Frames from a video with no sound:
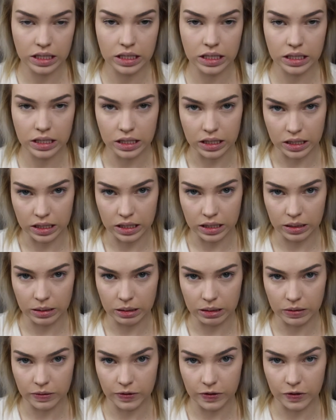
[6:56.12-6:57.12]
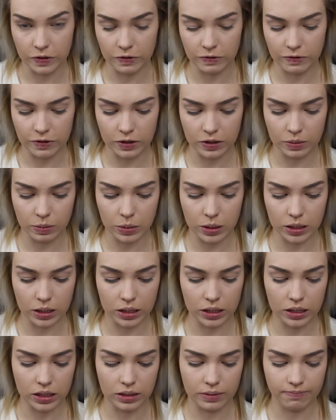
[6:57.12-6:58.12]
Sorry, my phone flame's
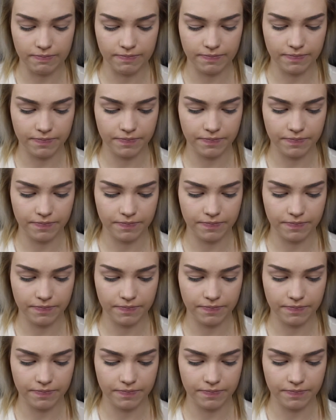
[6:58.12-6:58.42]
on.